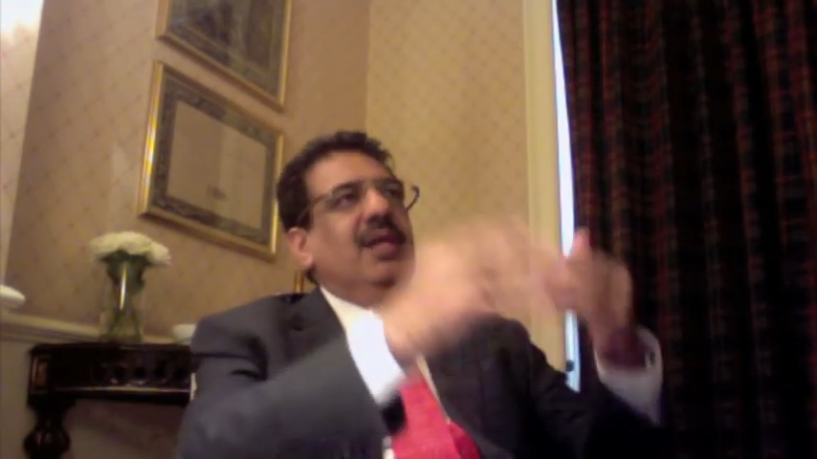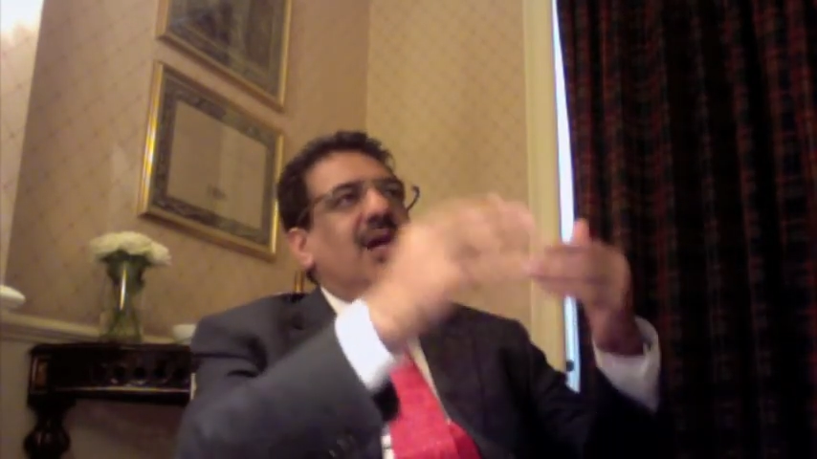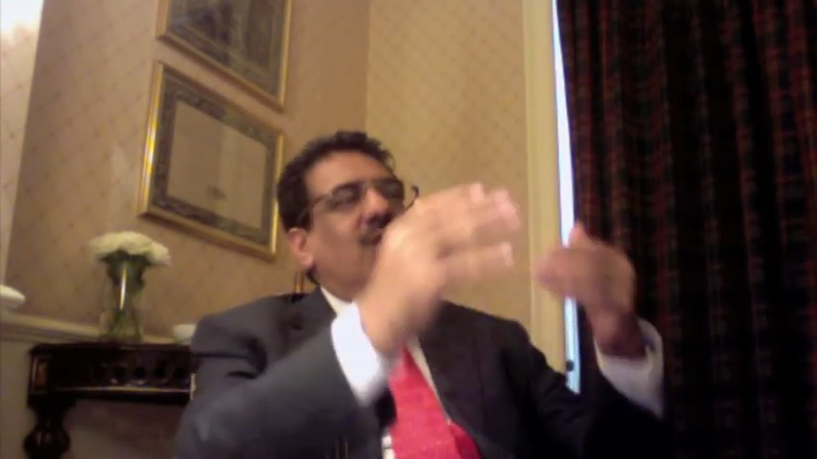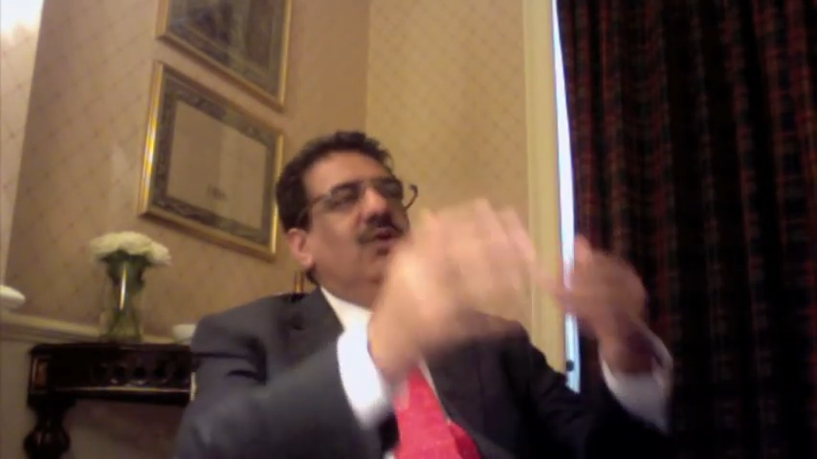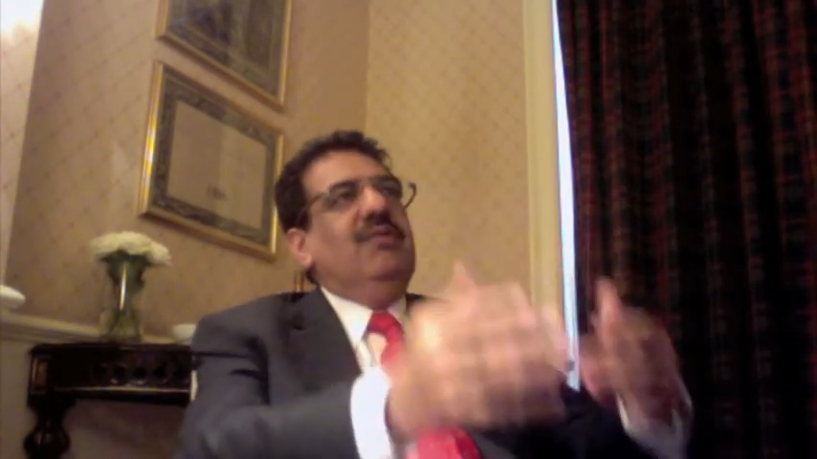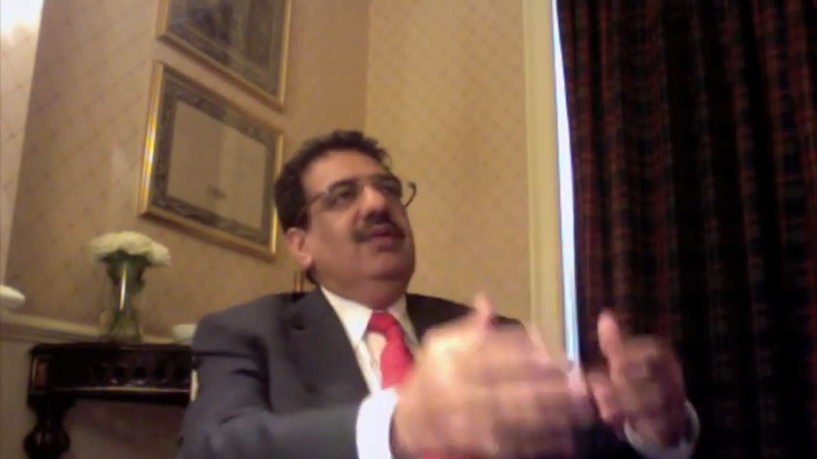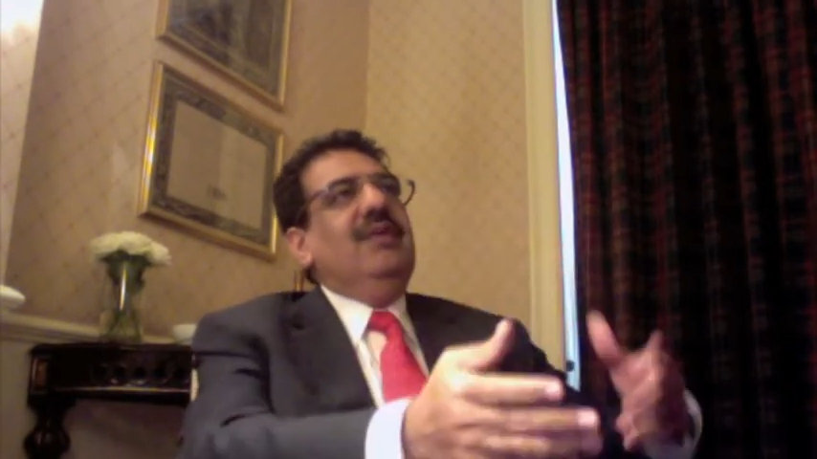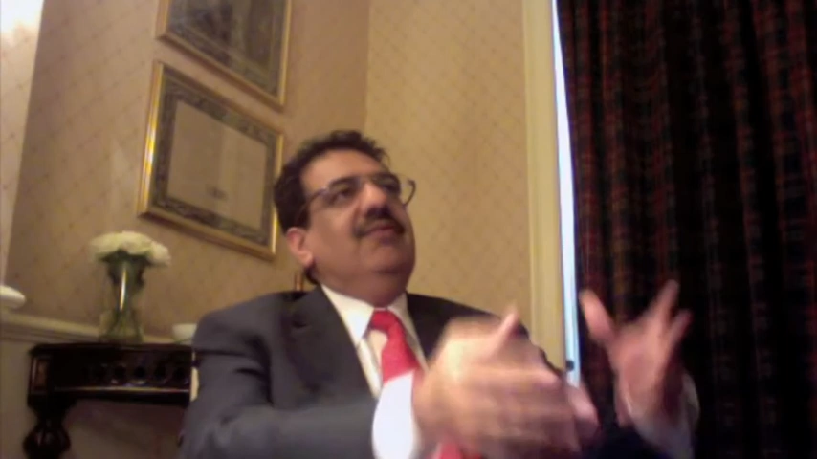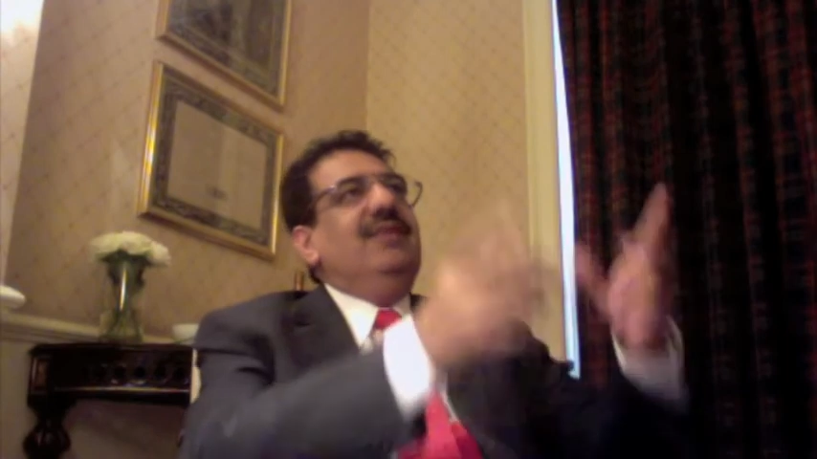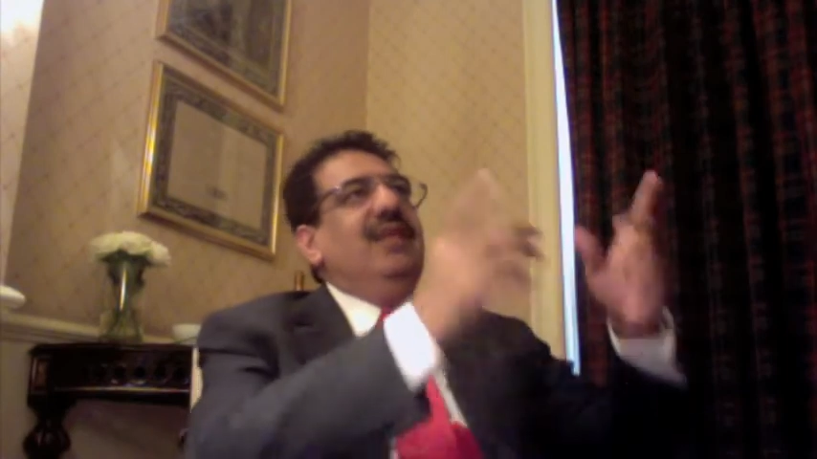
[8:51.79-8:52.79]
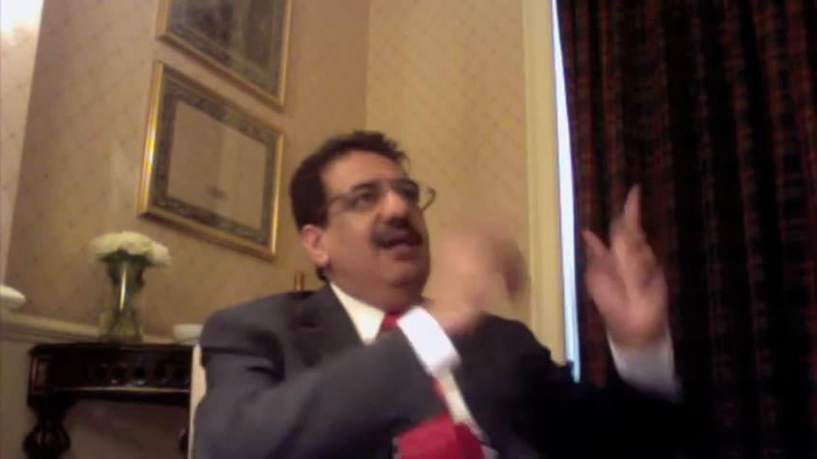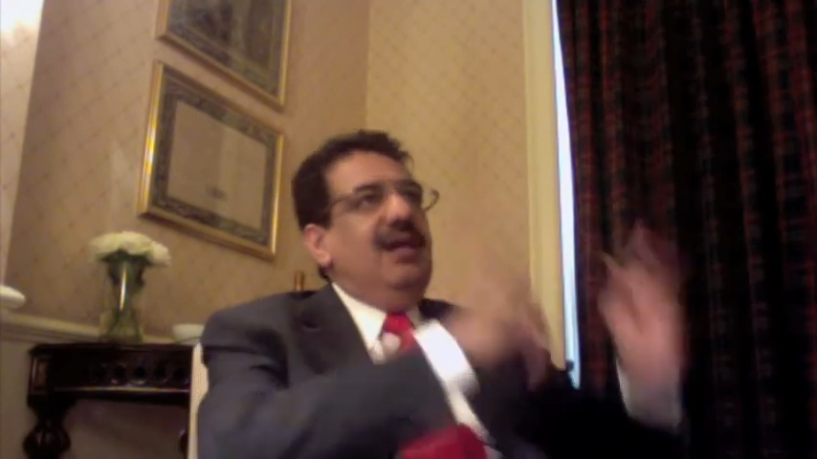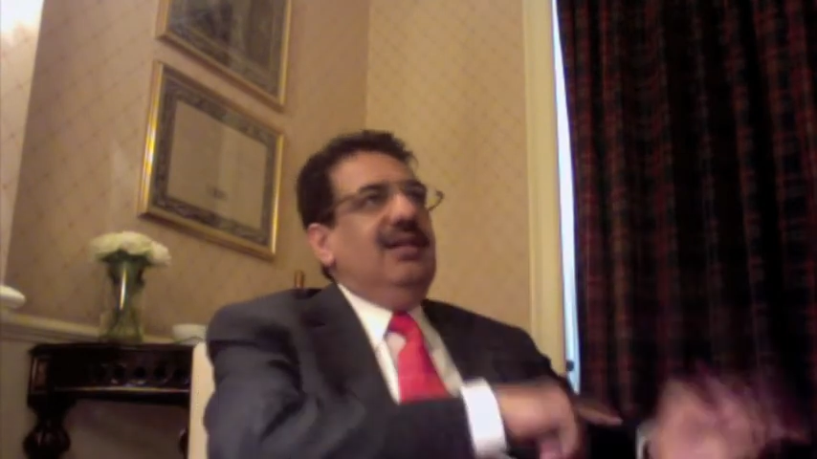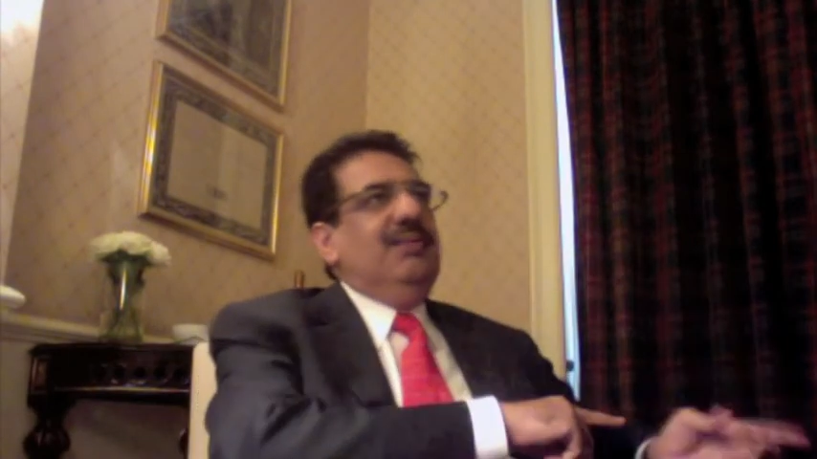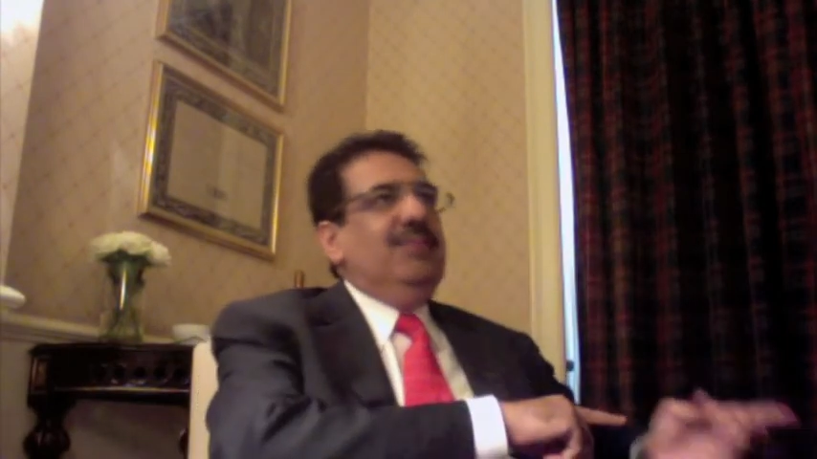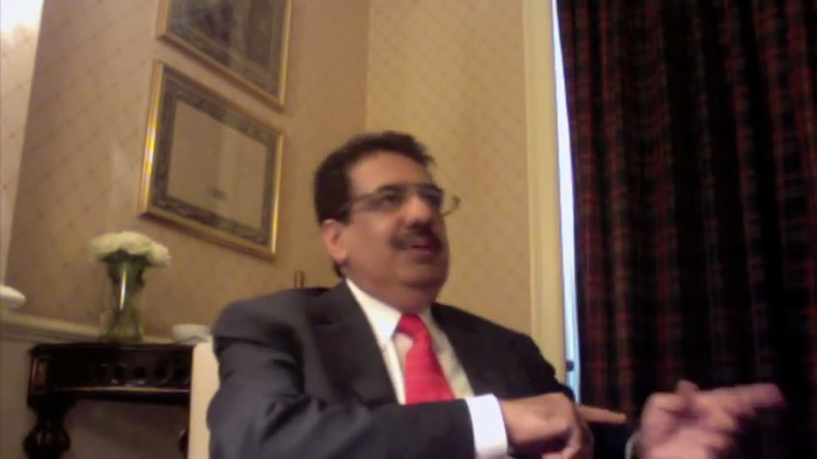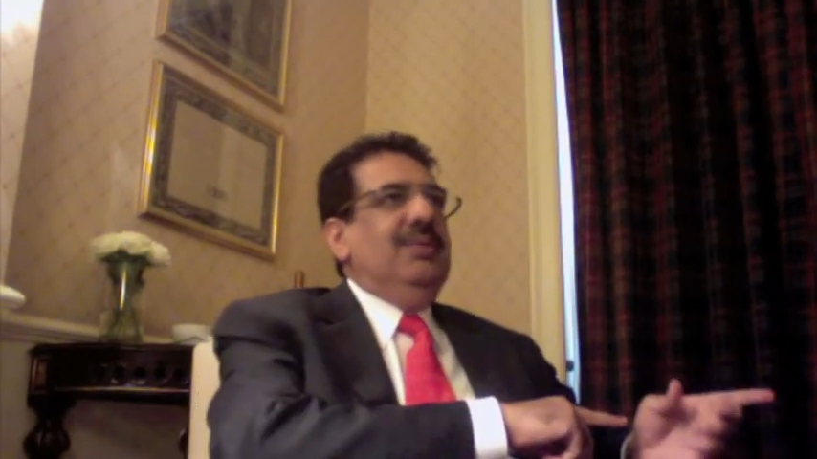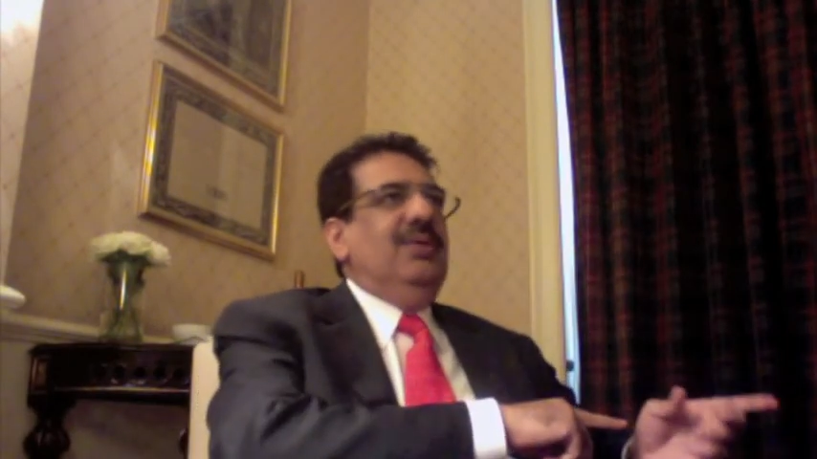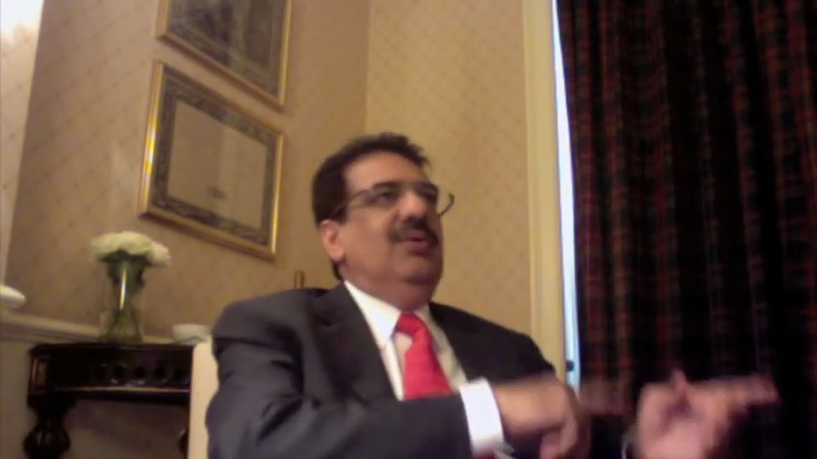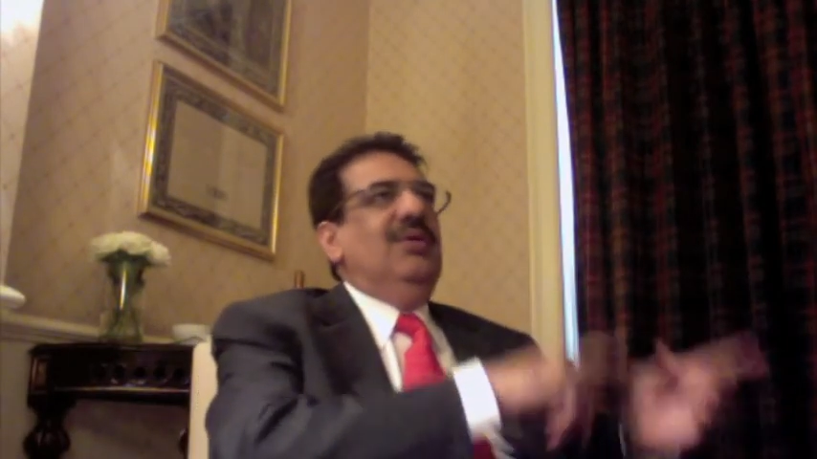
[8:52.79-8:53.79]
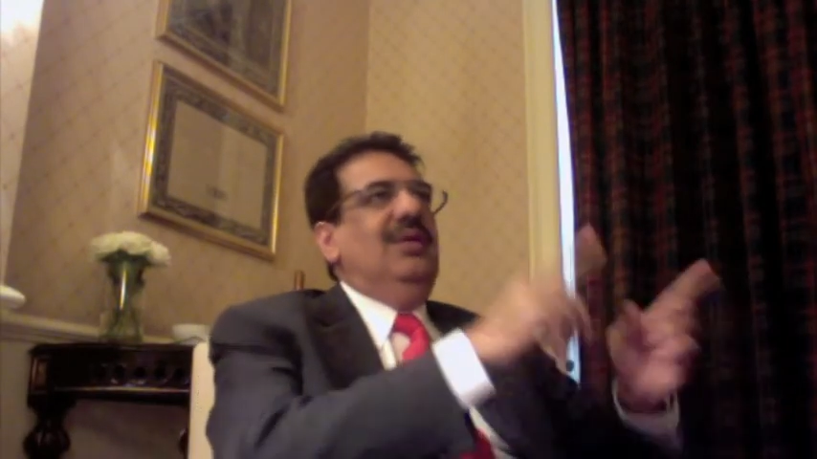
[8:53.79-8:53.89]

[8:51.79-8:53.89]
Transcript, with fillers: However, if they are the people who are going to